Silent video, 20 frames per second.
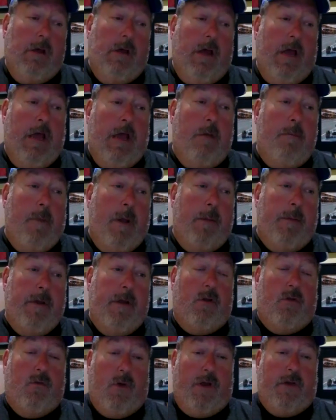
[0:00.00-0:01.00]
and maybe
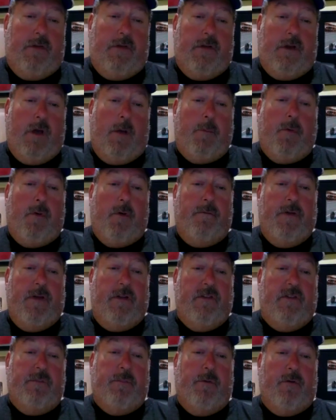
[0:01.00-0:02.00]
address a couple of
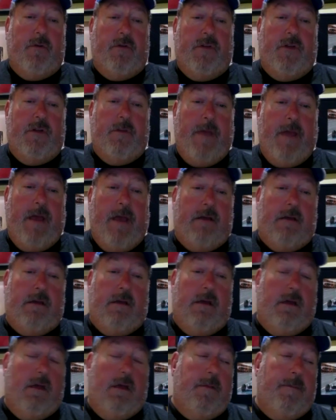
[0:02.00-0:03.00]
fence posts in the back
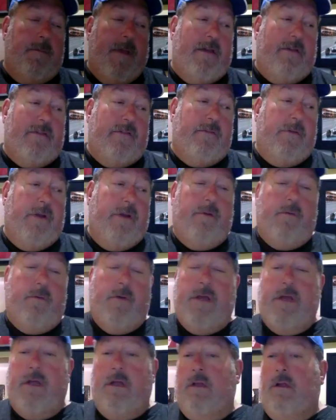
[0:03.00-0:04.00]
on the back
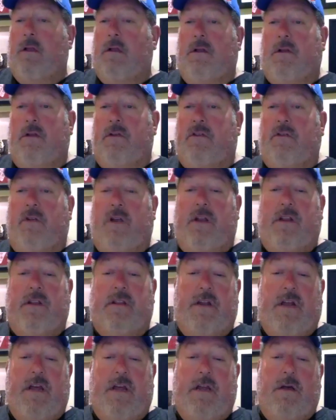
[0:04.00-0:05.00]
straightaway to strengthen
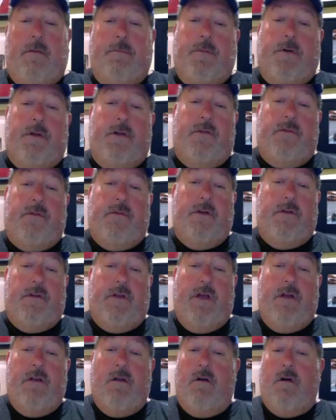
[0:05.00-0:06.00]
that up. But as far as
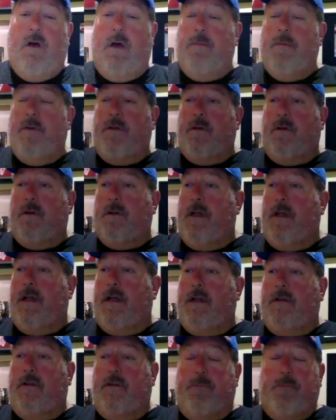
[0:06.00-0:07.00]
I know, I've been told that
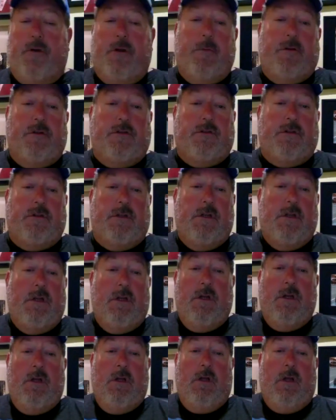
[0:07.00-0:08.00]
it's pretty much
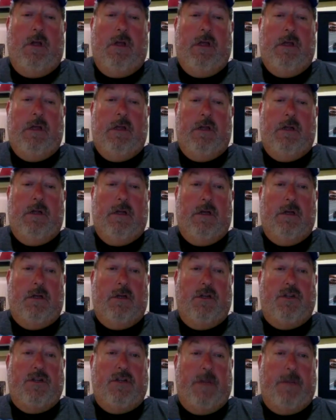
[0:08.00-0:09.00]
in
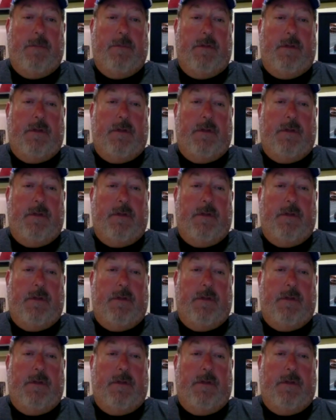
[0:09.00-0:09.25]
good shape